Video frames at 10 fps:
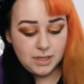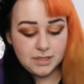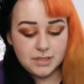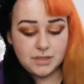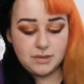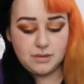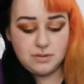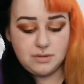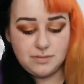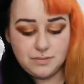let's
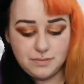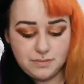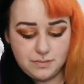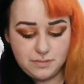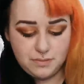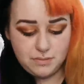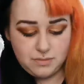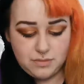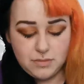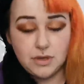
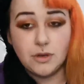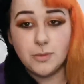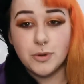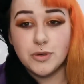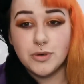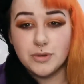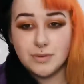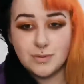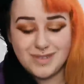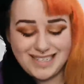open
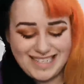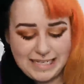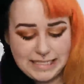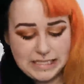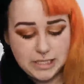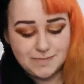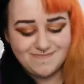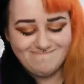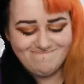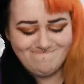one of these
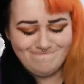up.